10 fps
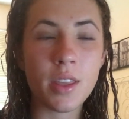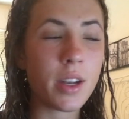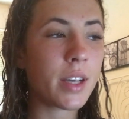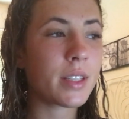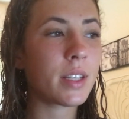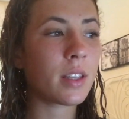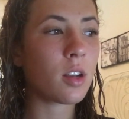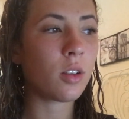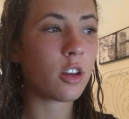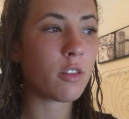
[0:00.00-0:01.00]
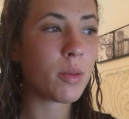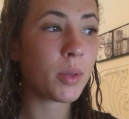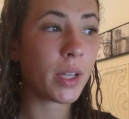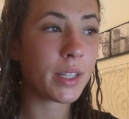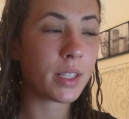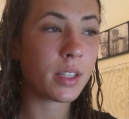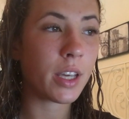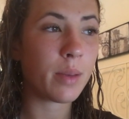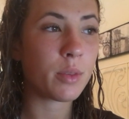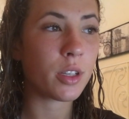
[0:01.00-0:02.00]
The next thing that a lot of people like to
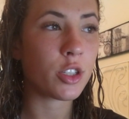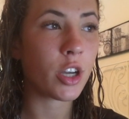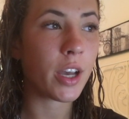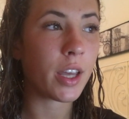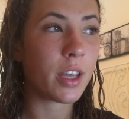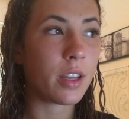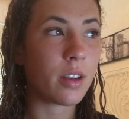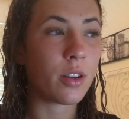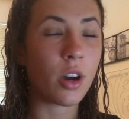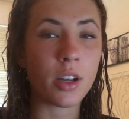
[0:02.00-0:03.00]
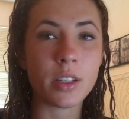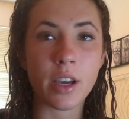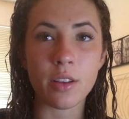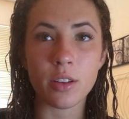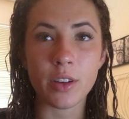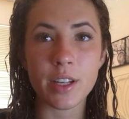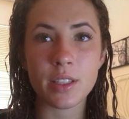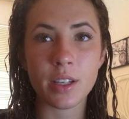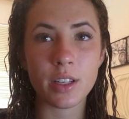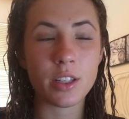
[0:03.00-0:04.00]
claim to try and knock down the
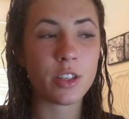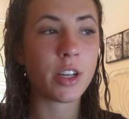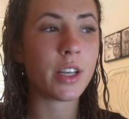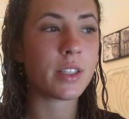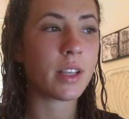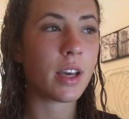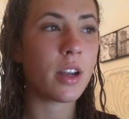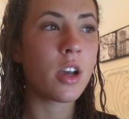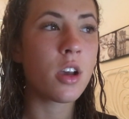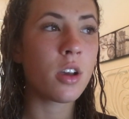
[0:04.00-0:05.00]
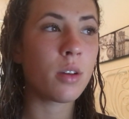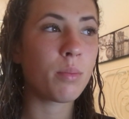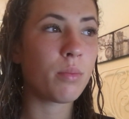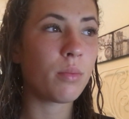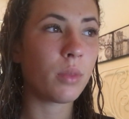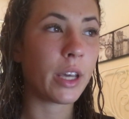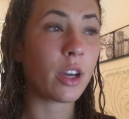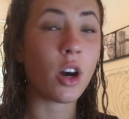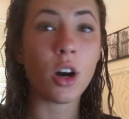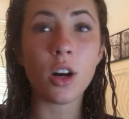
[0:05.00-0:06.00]
racing industry is that
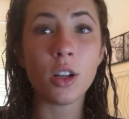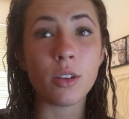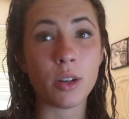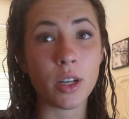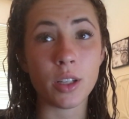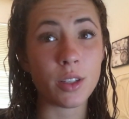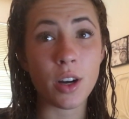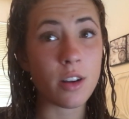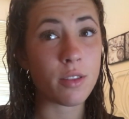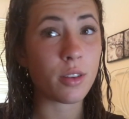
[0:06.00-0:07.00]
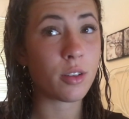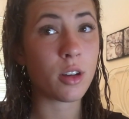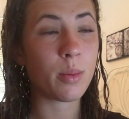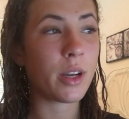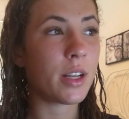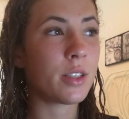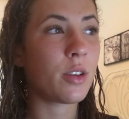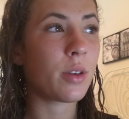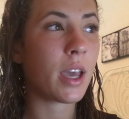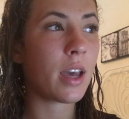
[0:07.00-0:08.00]
like all or a lot of the thoroughbreds
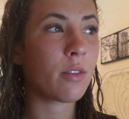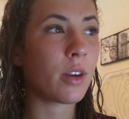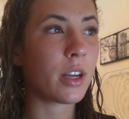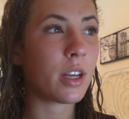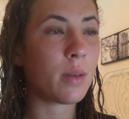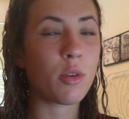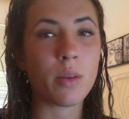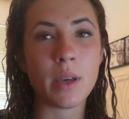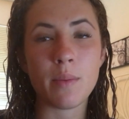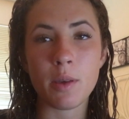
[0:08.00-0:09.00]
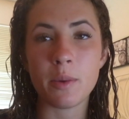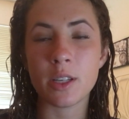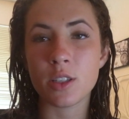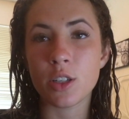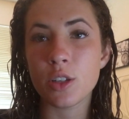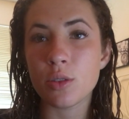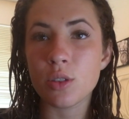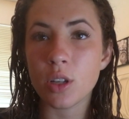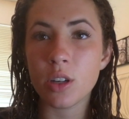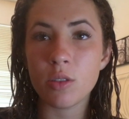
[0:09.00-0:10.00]
who can't run anymore, maybe because they're too
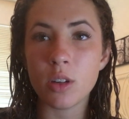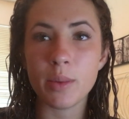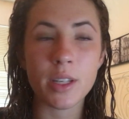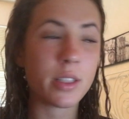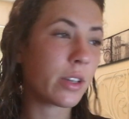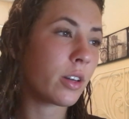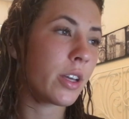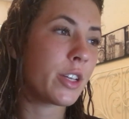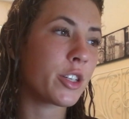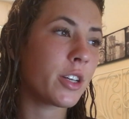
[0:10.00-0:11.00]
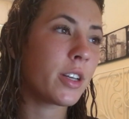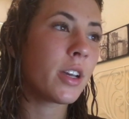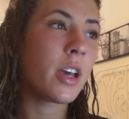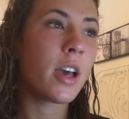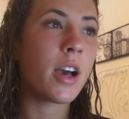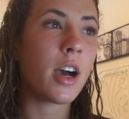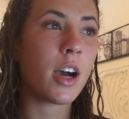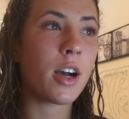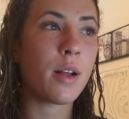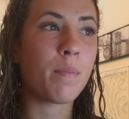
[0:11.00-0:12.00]
slow or because they got injured,
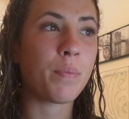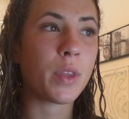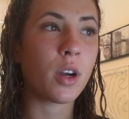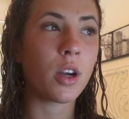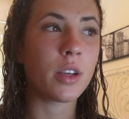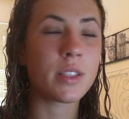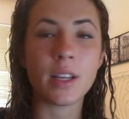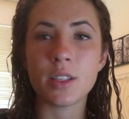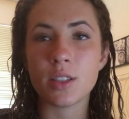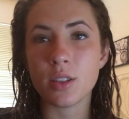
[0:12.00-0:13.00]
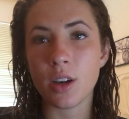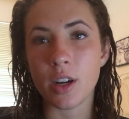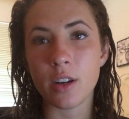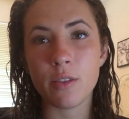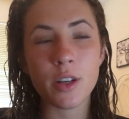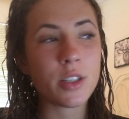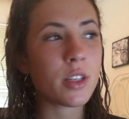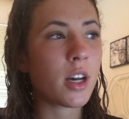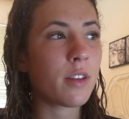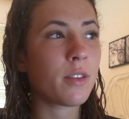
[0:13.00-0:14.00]
are sent to slaughter.
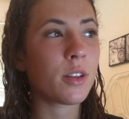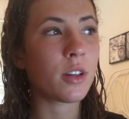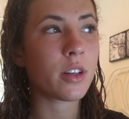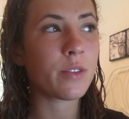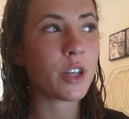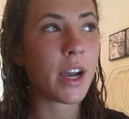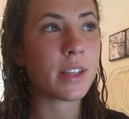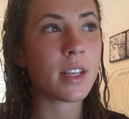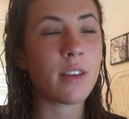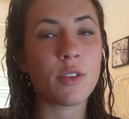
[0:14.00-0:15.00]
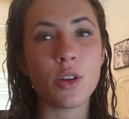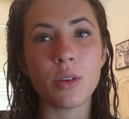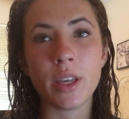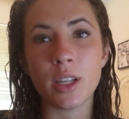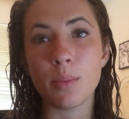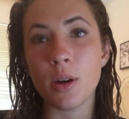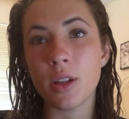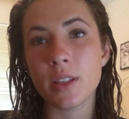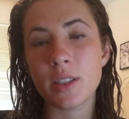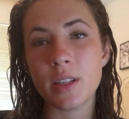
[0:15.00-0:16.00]
First off, a lot of tracks have no kill
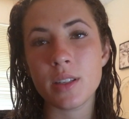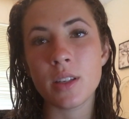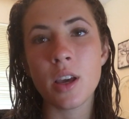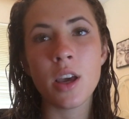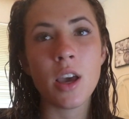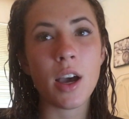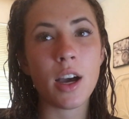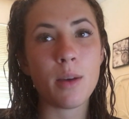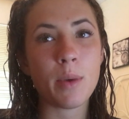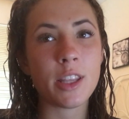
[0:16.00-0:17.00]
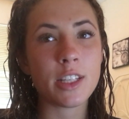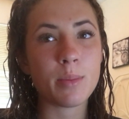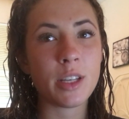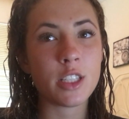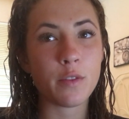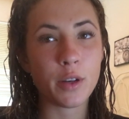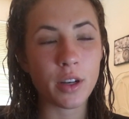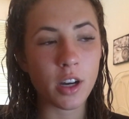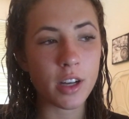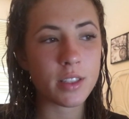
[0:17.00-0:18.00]
policies, and this means if you're
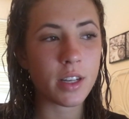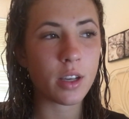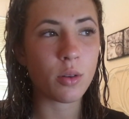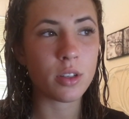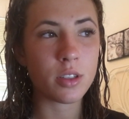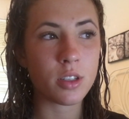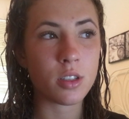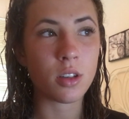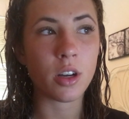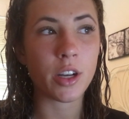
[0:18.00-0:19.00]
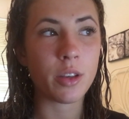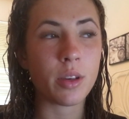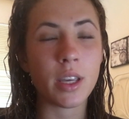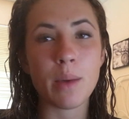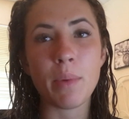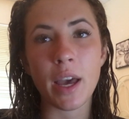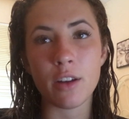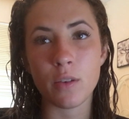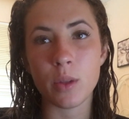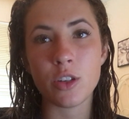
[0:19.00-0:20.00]
caught sending horses to slaughter, you can get
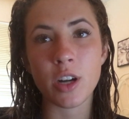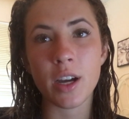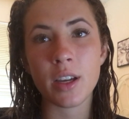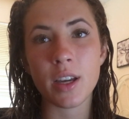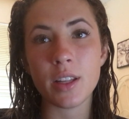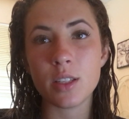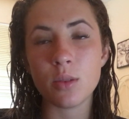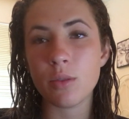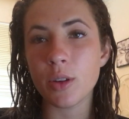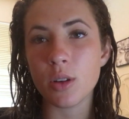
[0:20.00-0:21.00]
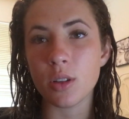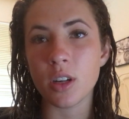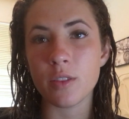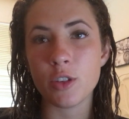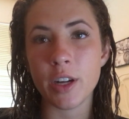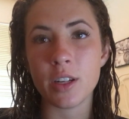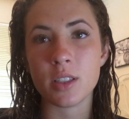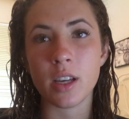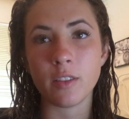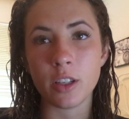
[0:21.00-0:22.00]
banned from the track, and this would ruin a lot of
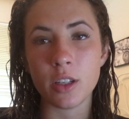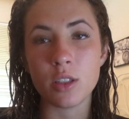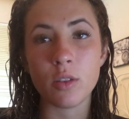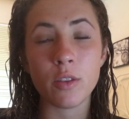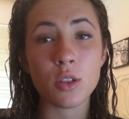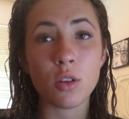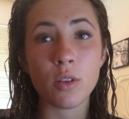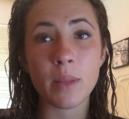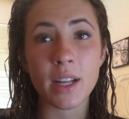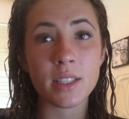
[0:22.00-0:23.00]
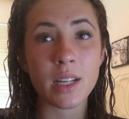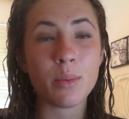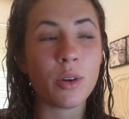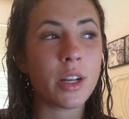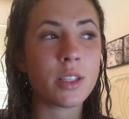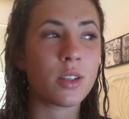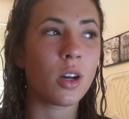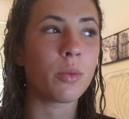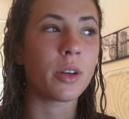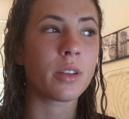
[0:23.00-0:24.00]
trainers' livelihoods. So from that standpoint, it's
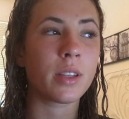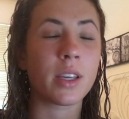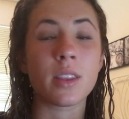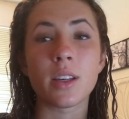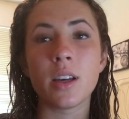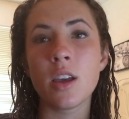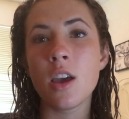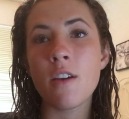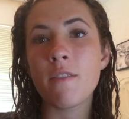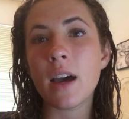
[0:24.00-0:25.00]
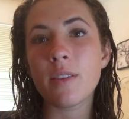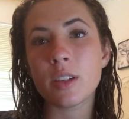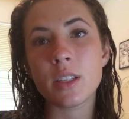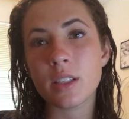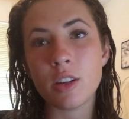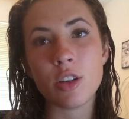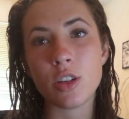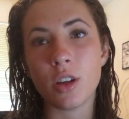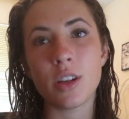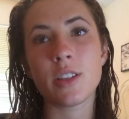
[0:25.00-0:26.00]
not worth like the $500 or
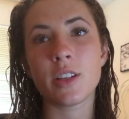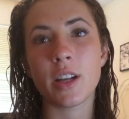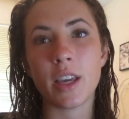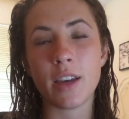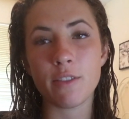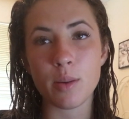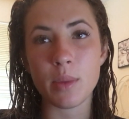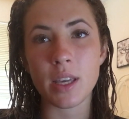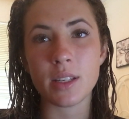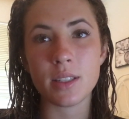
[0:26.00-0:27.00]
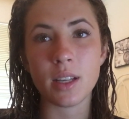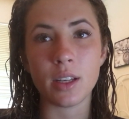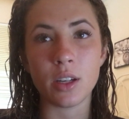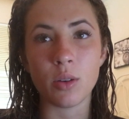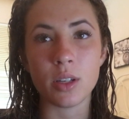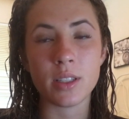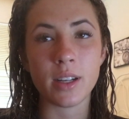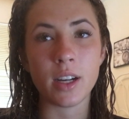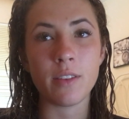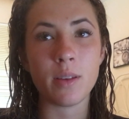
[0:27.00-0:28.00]
$600 you're gonna get for meat to sell your horse
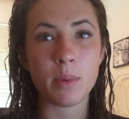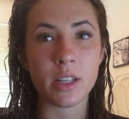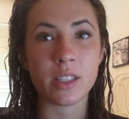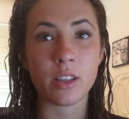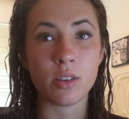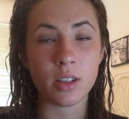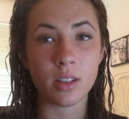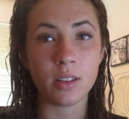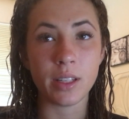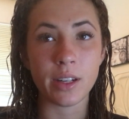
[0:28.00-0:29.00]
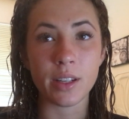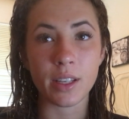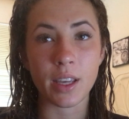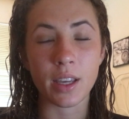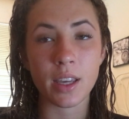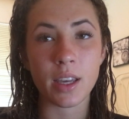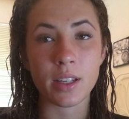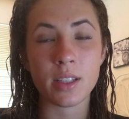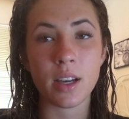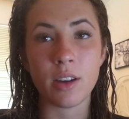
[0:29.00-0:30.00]
there if it means that you could literally get
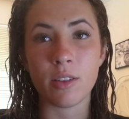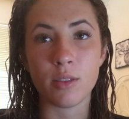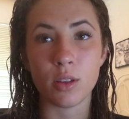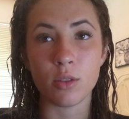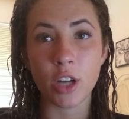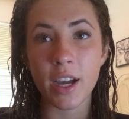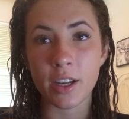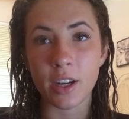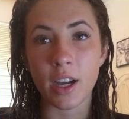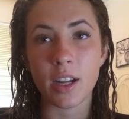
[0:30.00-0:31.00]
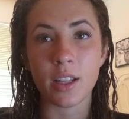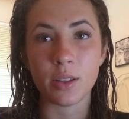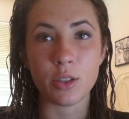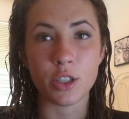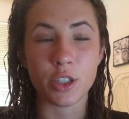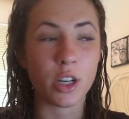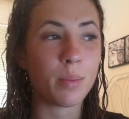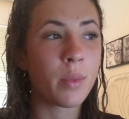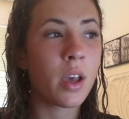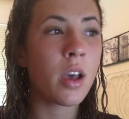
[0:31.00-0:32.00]
kicked out of the track you're at and lose your job.